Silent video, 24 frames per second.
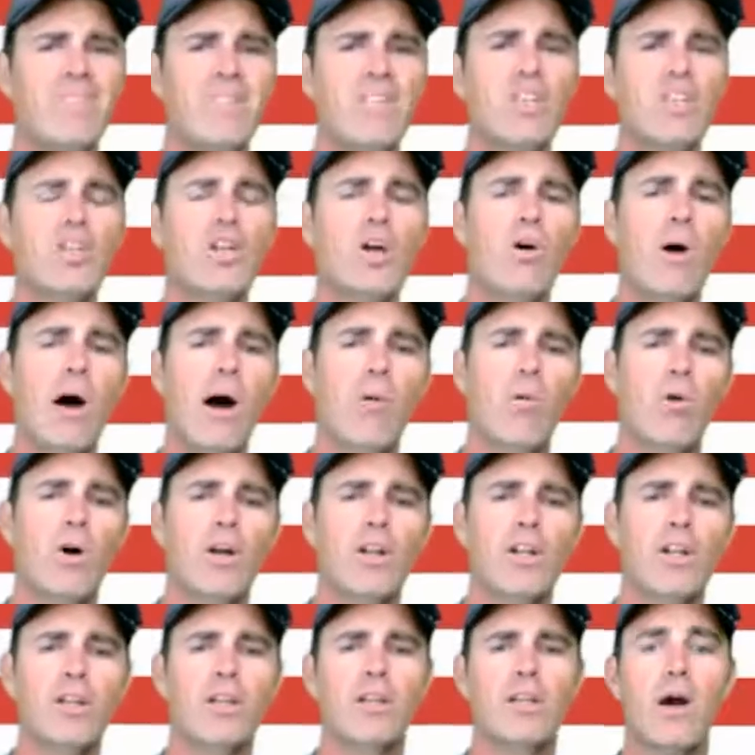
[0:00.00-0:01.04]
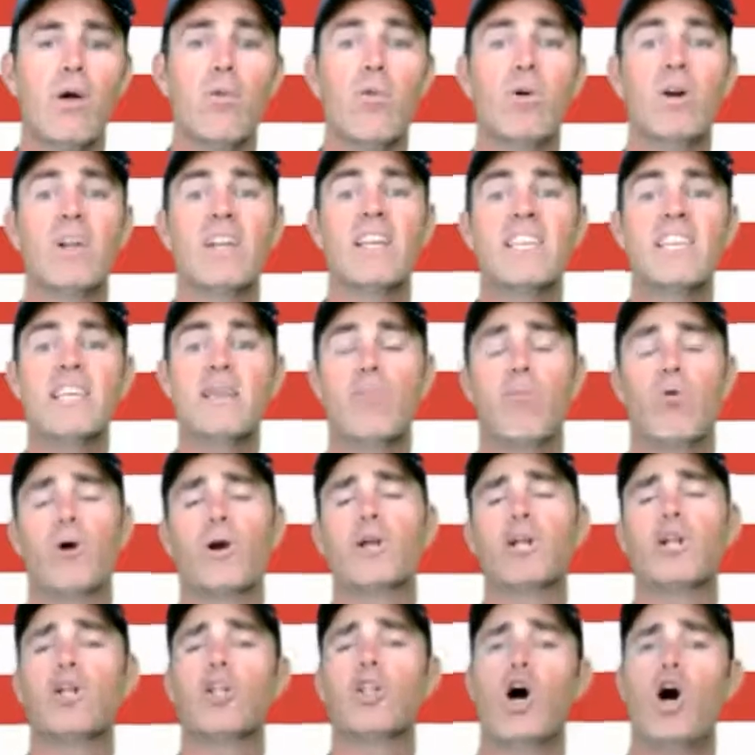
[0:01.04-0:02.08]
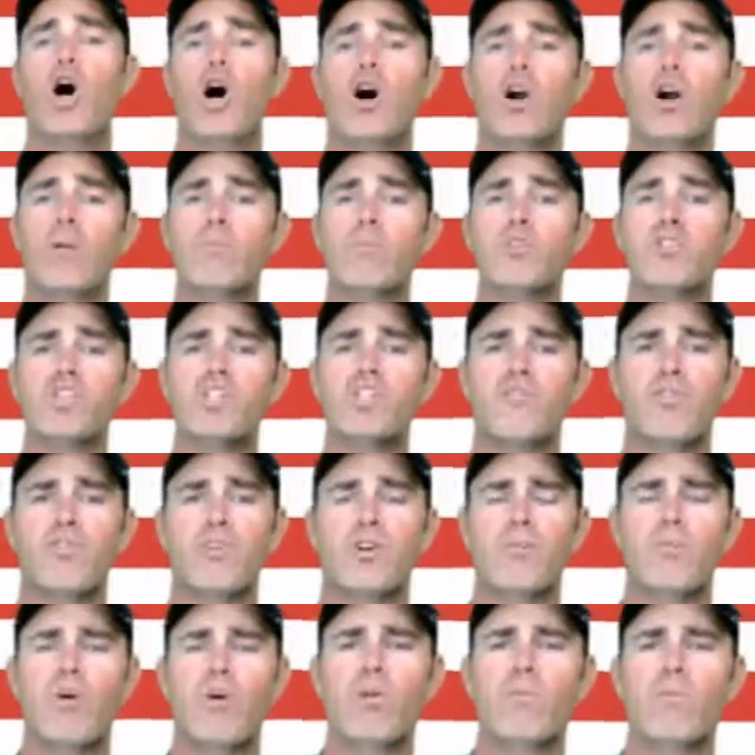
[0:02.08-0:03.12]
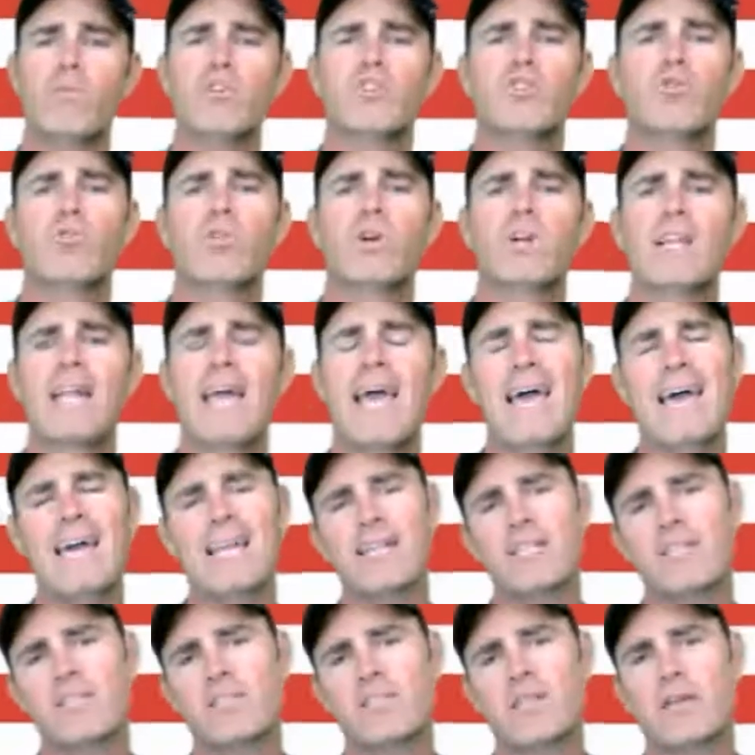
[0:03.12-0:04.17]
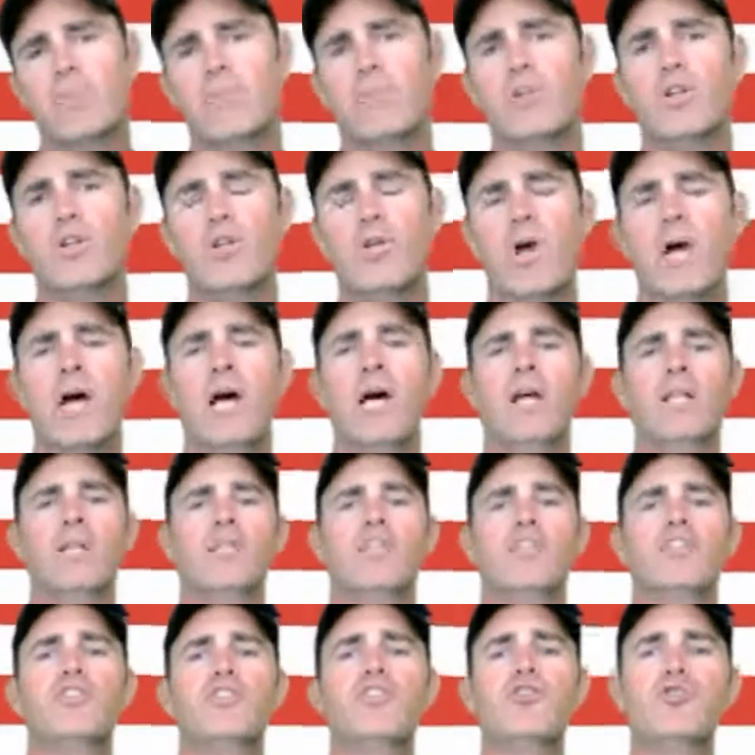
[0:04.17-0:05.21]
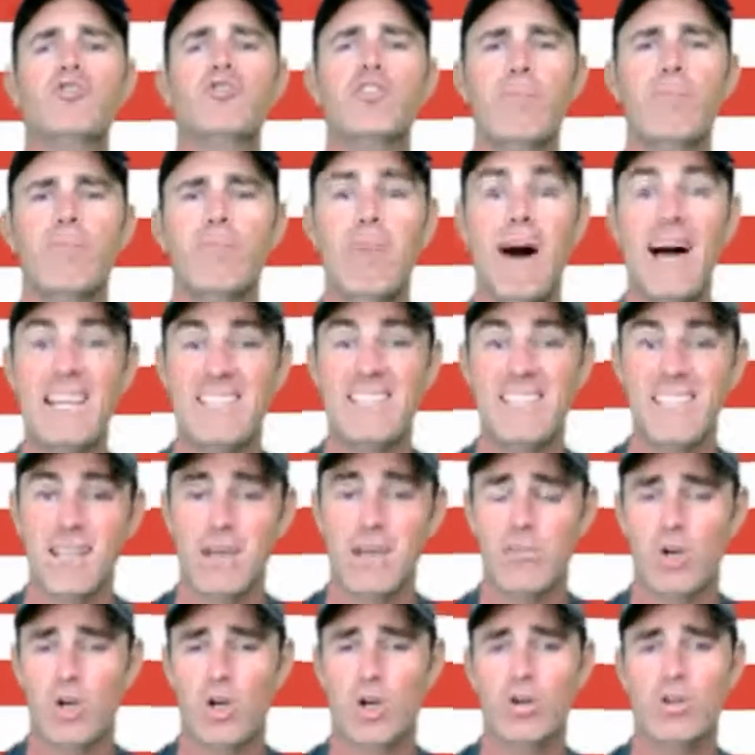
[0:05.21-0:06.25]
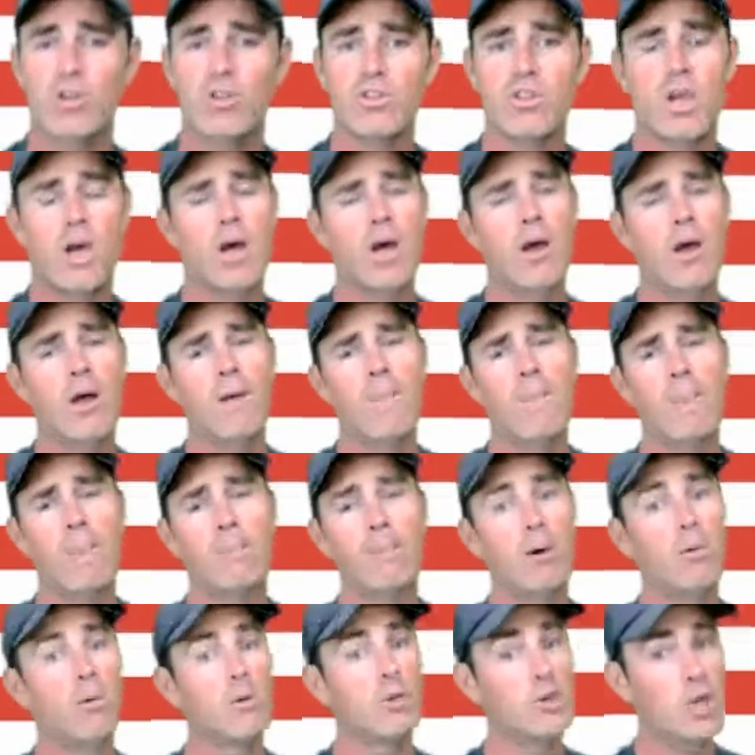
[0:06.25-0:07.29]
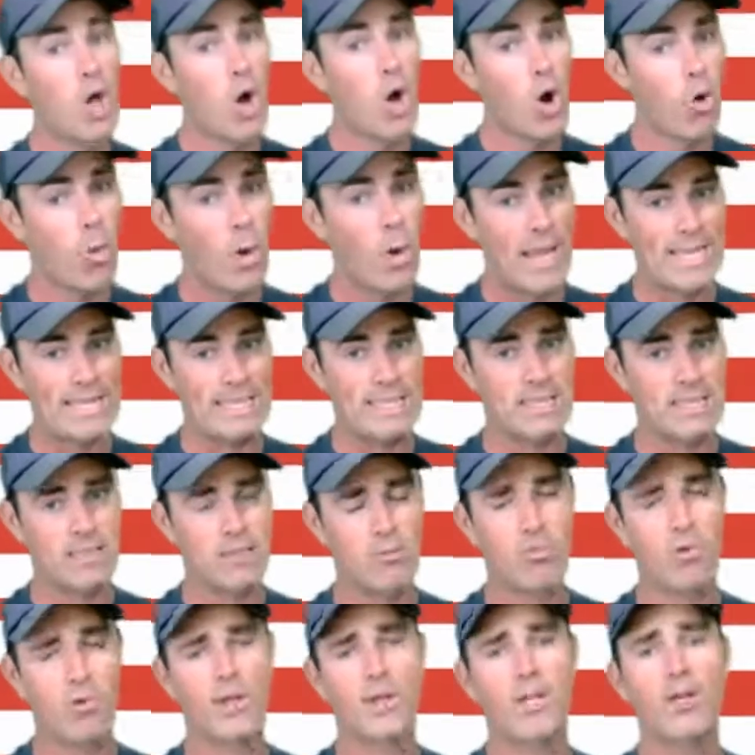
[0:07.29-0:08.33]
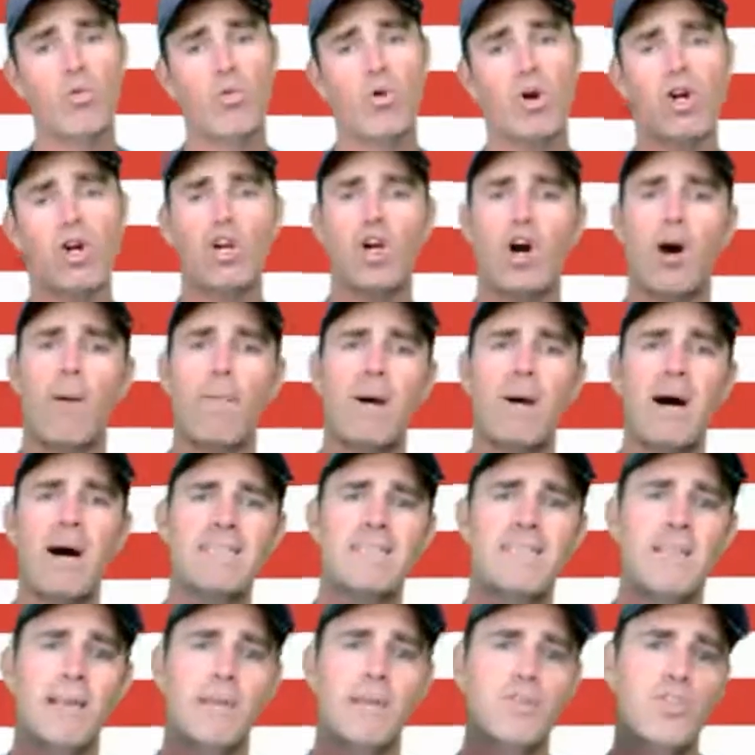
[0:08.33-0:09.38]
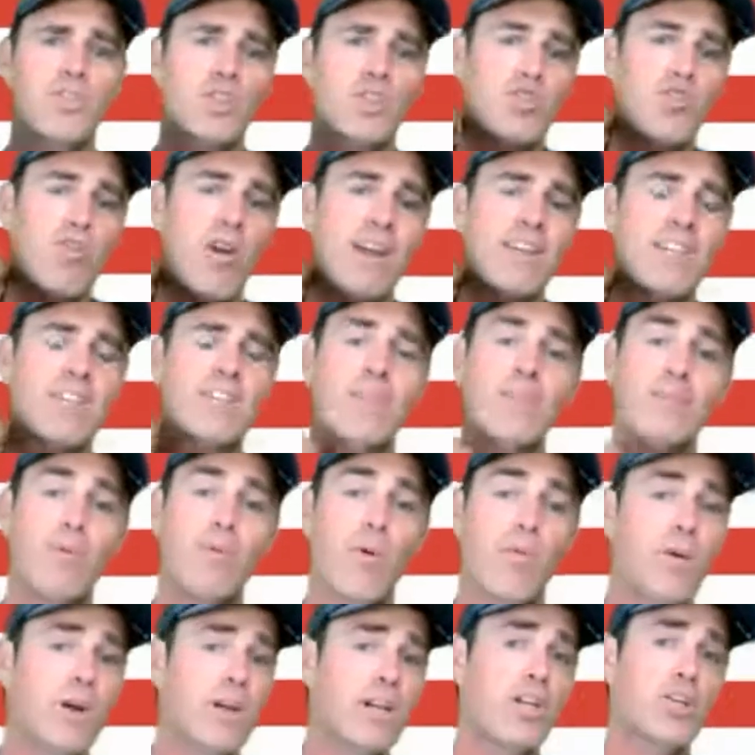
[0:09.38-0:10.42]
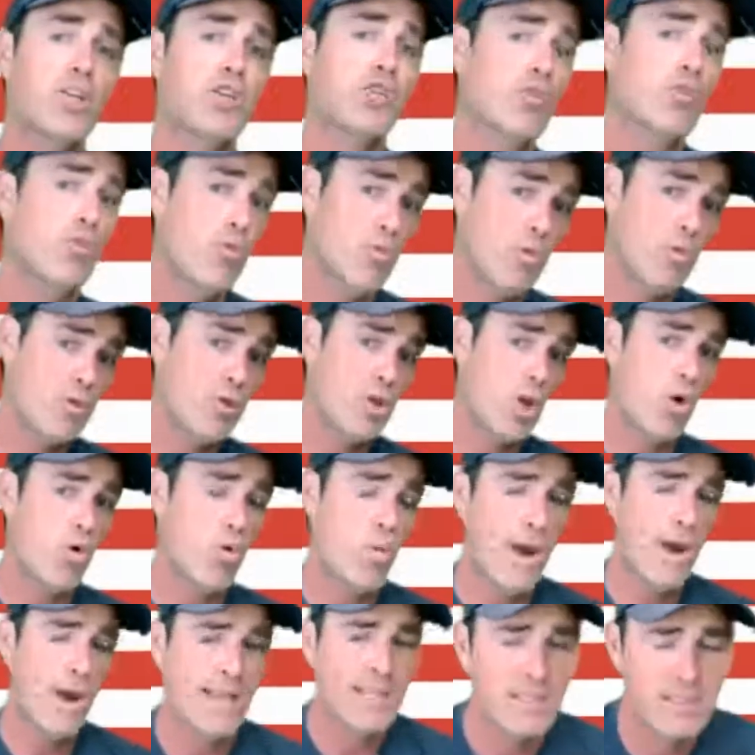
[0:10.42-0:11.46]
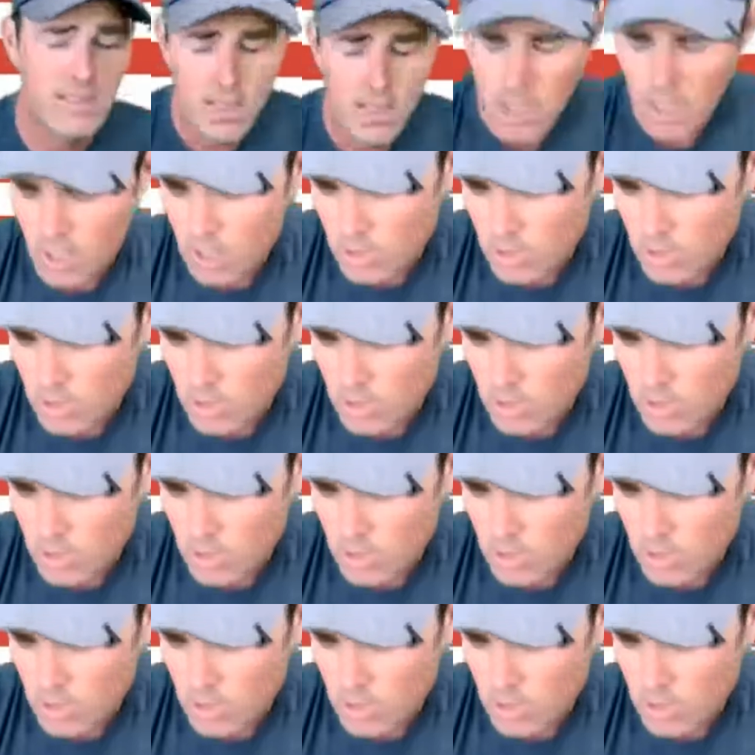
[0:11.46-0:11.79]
I want to keep working on the arm just for a moment. So we're going to add in something new. Let's do some bicep curls, but with no weights. We're going to work on biceps and triceps, but we're going to do it with no weights.